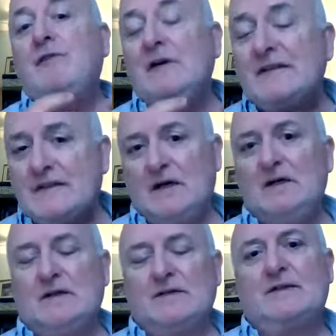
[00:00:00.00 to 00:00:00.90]
our first
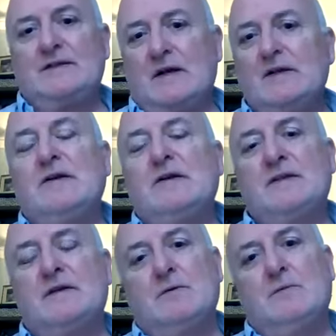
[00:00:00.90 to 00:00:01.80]
task is to ask
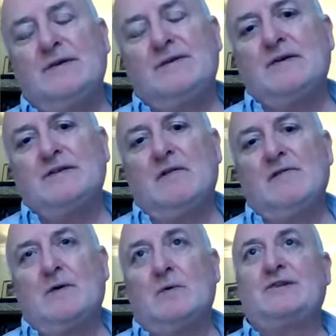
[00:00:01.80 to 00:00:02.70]

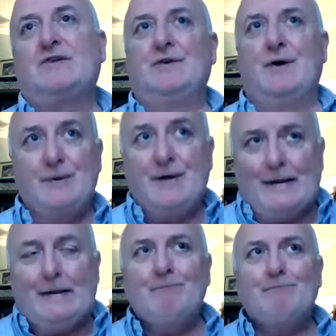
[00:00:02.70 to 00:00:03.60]
ourselves the question,
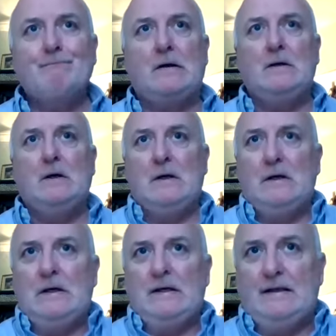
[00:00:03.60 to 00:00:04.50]
okay,
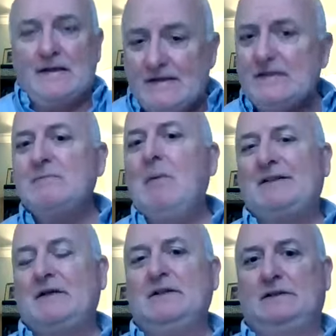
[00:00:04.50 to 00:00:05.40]
this is
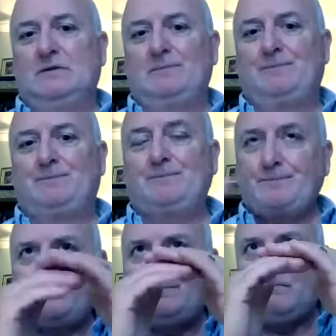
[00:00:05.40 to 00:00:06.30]
my title.
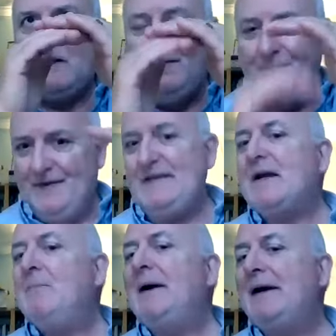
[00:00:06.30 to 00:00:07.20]

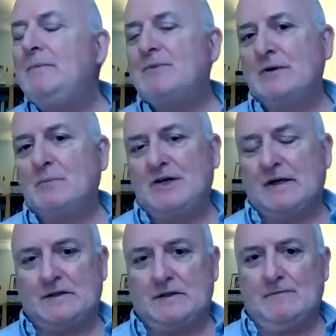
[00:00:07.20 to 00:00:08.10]
These are my aims and
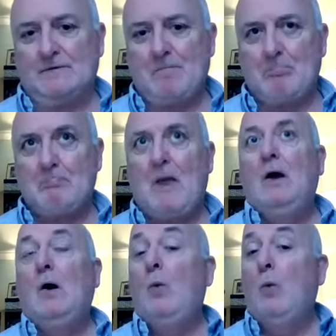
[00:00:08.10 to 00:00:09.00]
objectives.
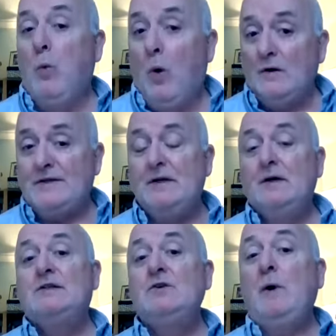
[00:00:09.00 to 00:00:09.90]
What
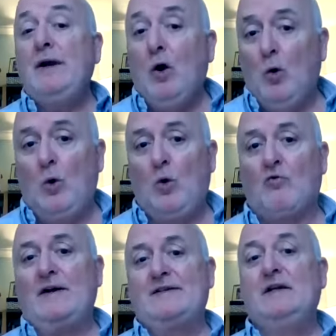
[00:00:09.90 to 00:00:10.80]
do we
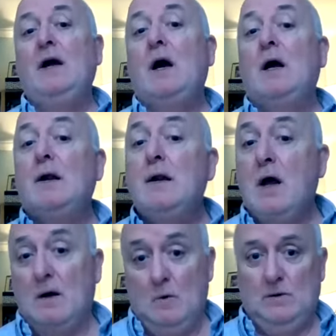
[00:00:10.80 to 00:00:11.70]
already
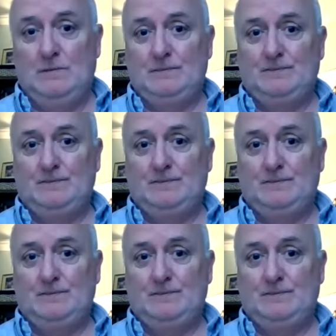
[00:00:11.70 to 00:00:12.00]
know?